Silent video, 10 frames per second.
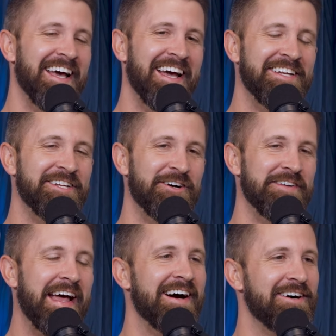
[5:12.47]
And you know,
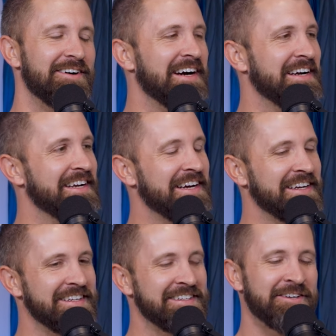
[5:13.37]
now
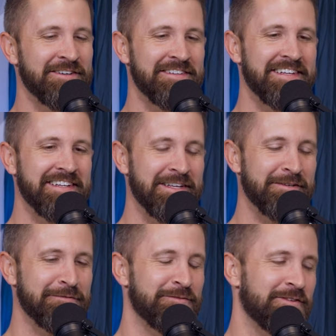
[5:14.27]
I currently
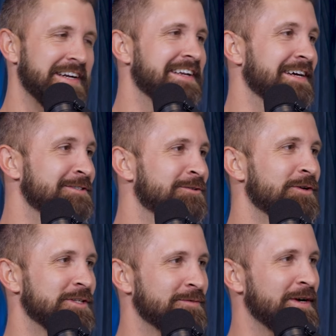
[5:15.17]
live right next
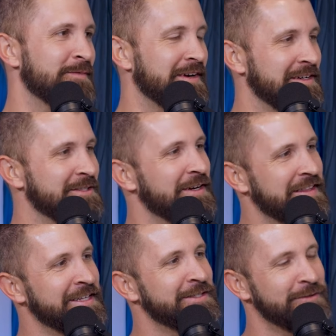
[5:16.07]
door to my parents. So I
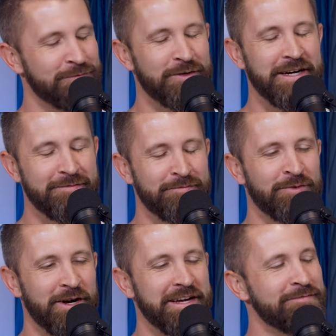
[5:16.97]
think she was praying
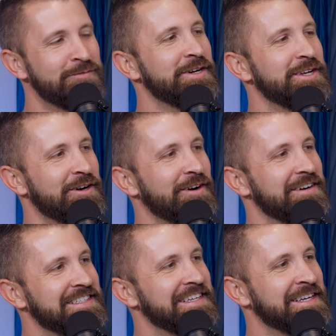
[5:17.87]
pretty
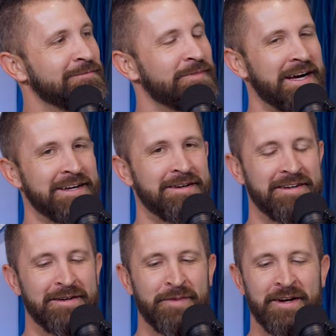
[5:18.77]
hard to get back.
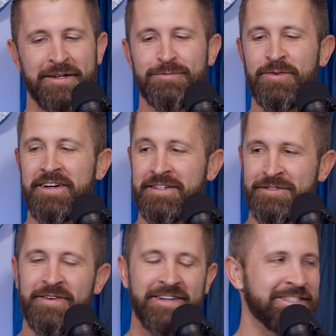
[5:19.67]
Parents' prayer
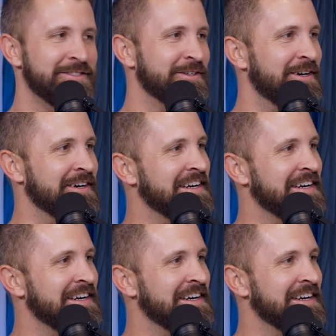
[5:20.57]
is very strong.